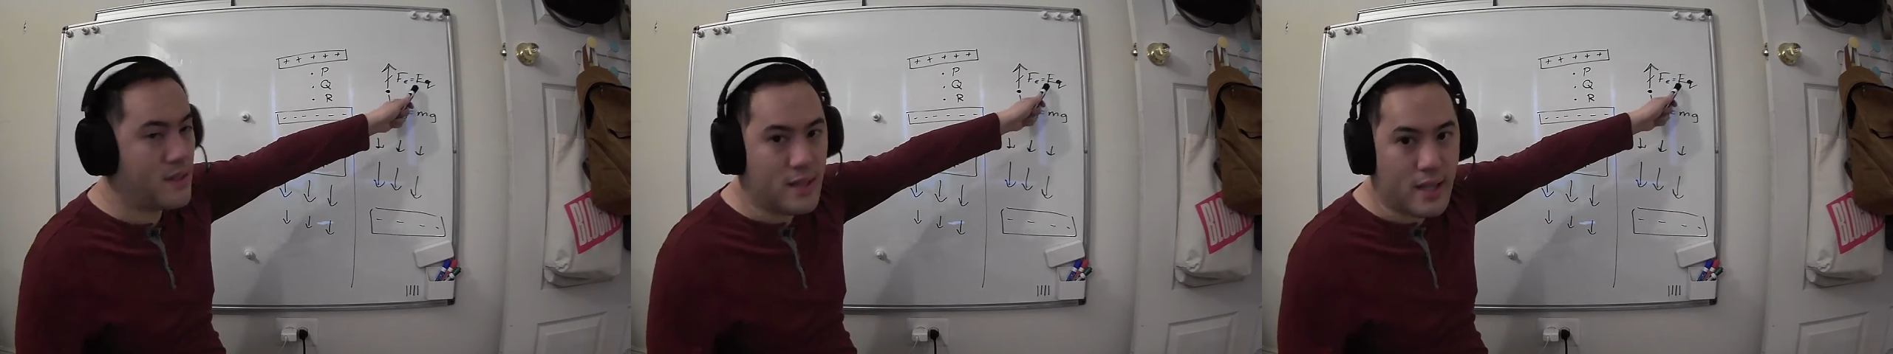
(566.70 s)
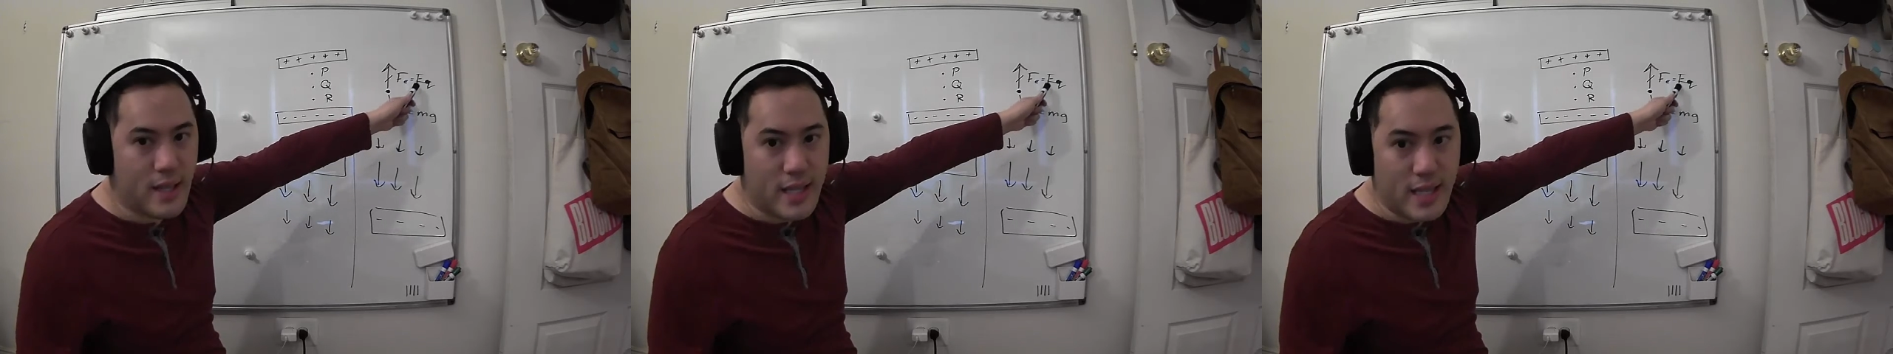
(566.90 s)

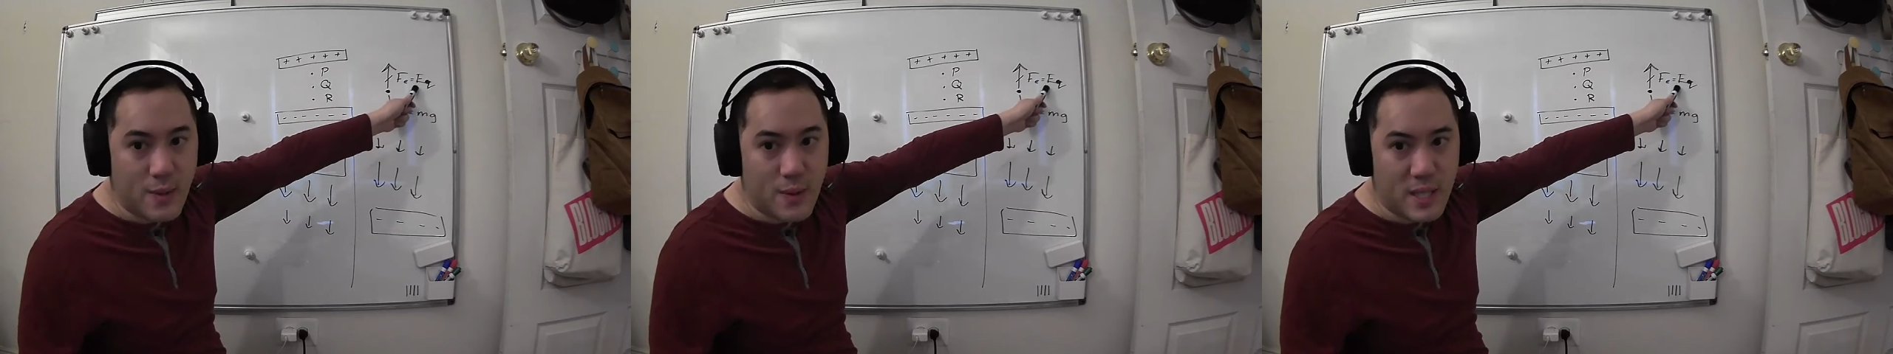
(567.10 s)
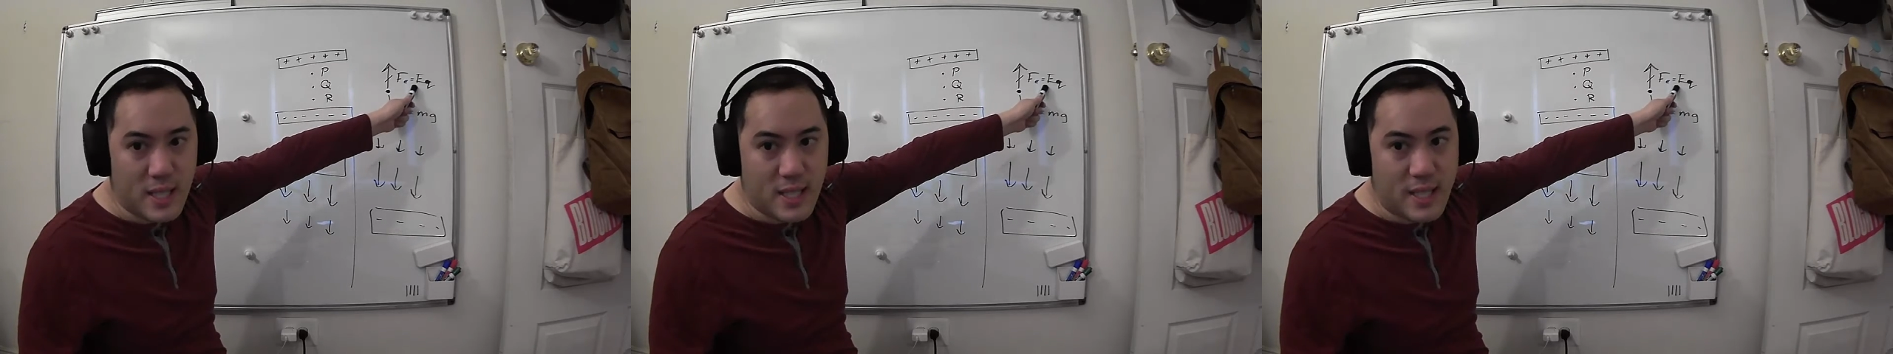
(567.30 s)
E was
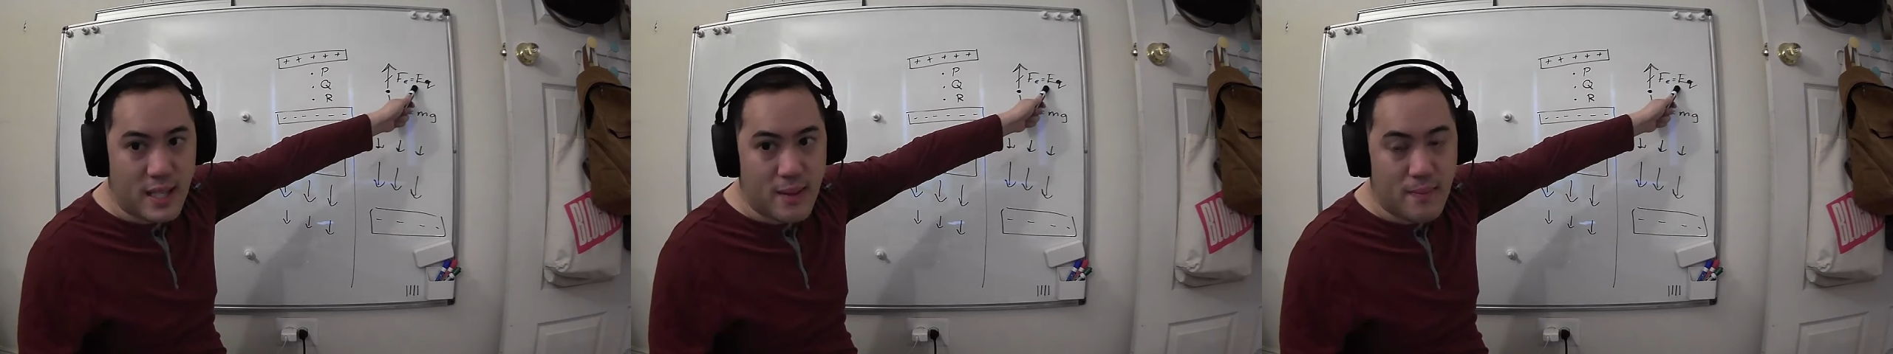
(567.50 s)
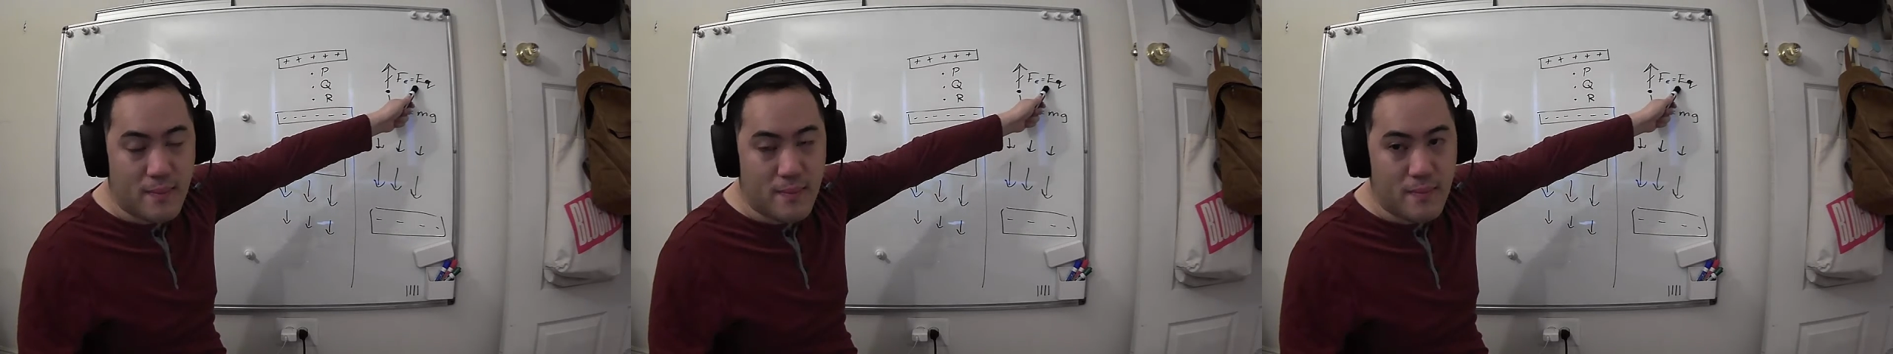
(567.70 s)
the
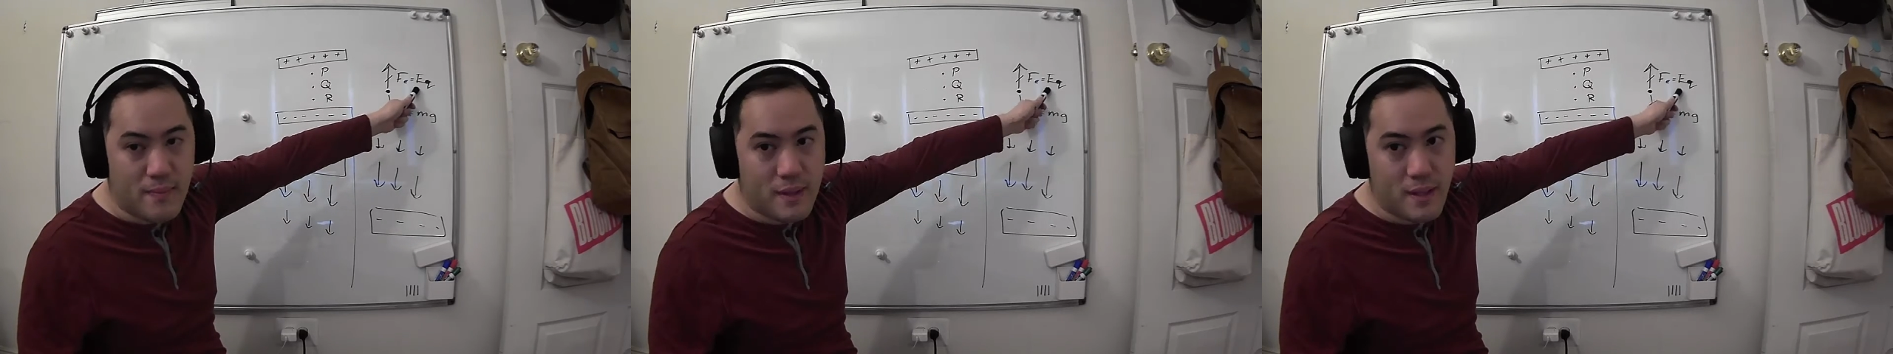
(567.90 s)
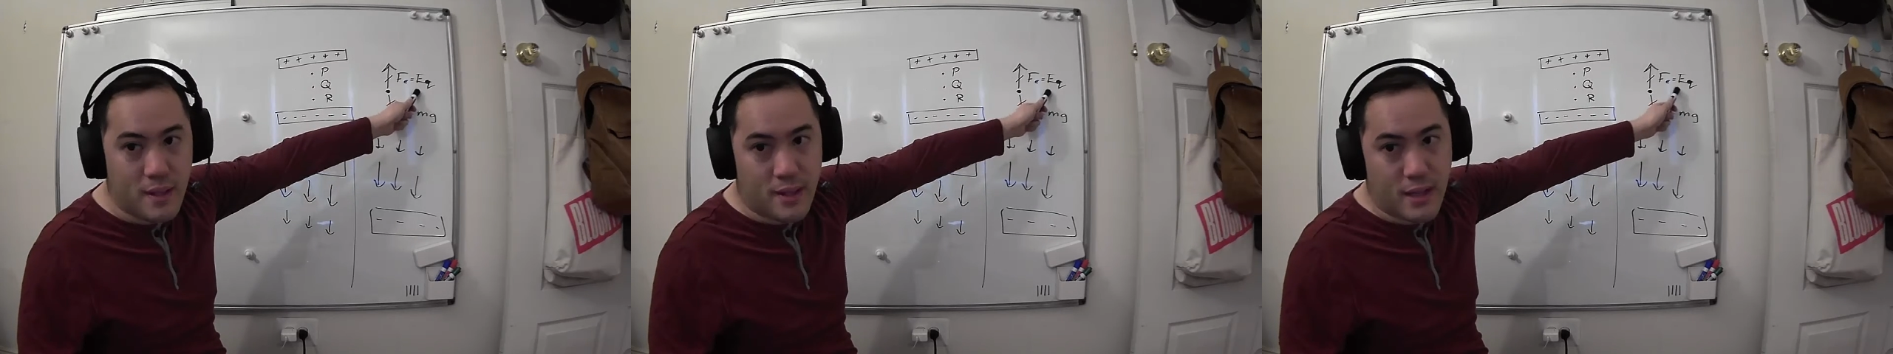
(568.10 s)
same,
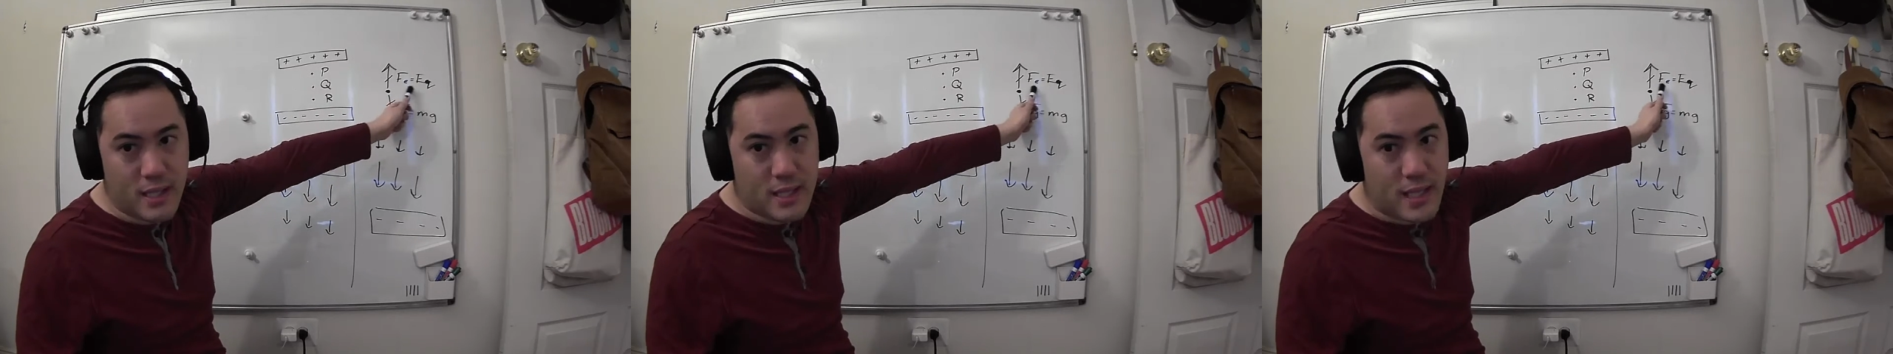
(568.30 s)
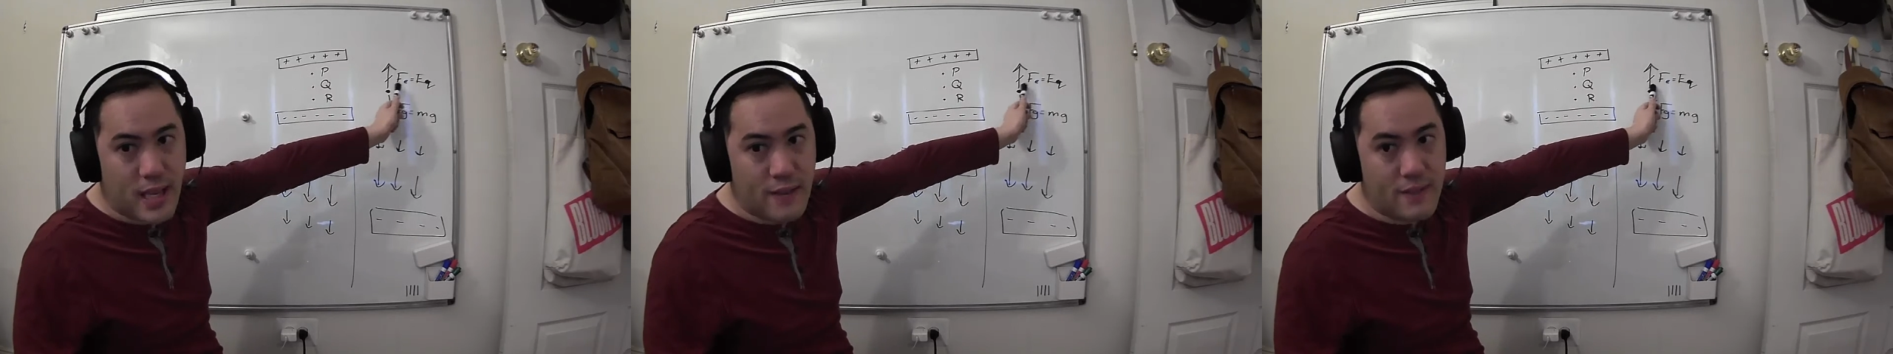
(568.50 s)
thus
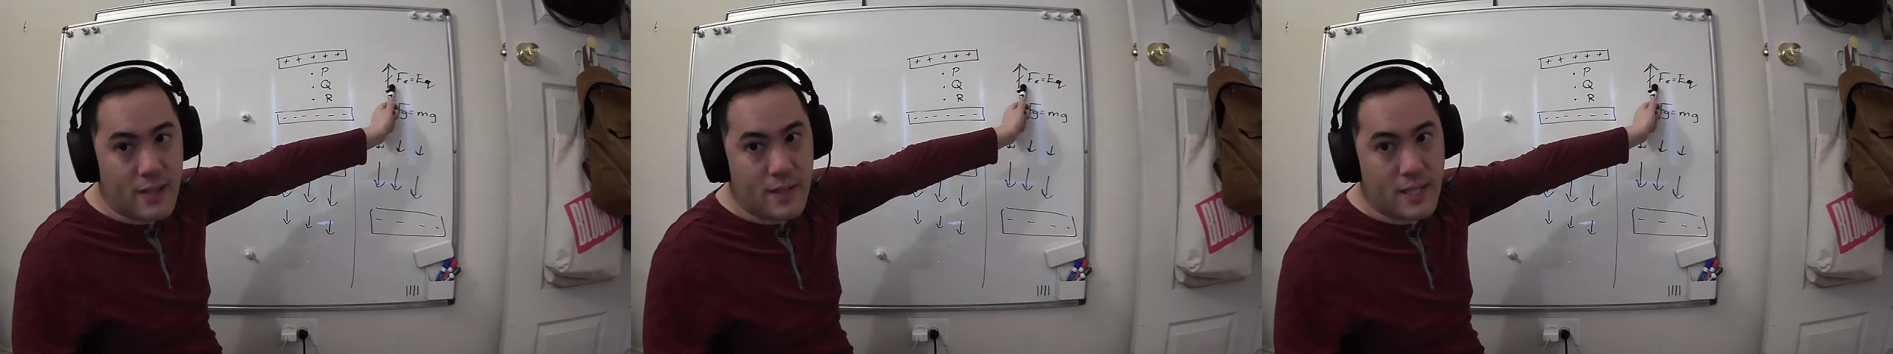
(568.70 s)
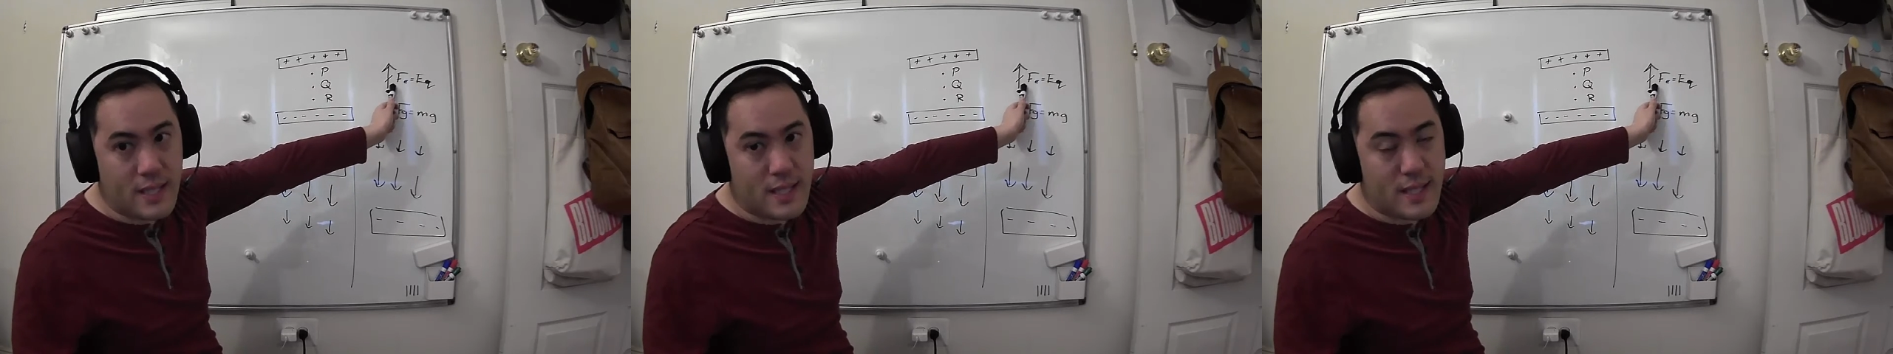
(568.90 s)
Fe was
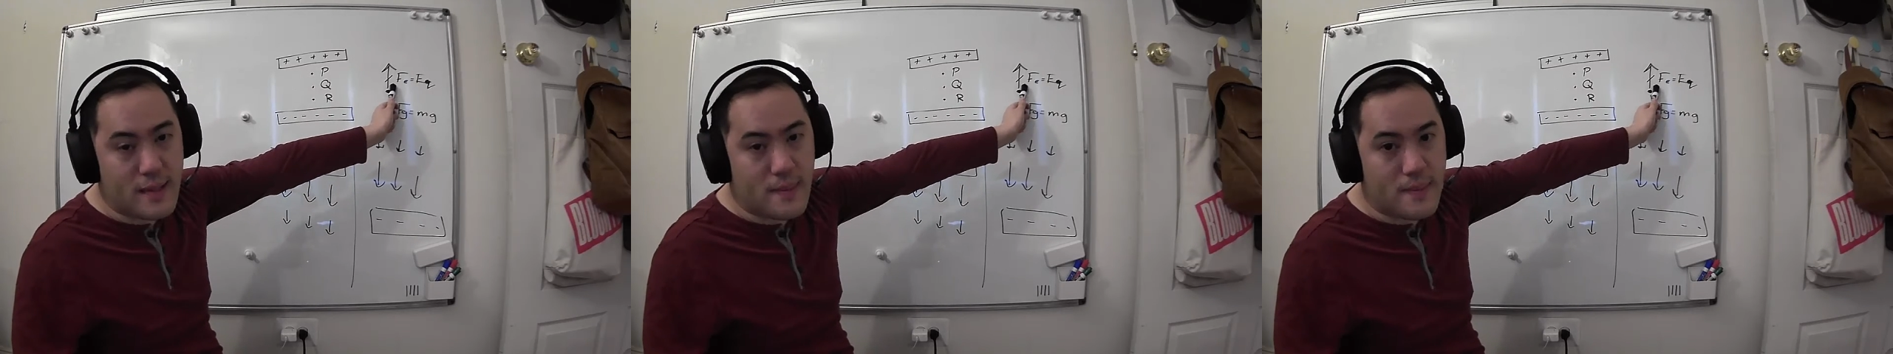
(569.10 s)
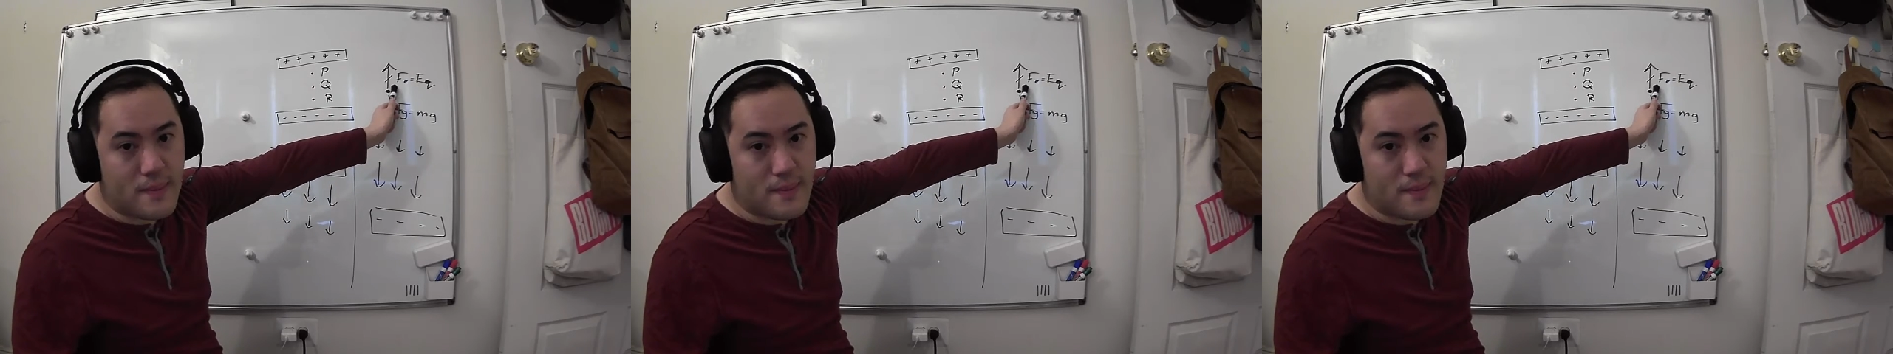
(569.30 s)
the same.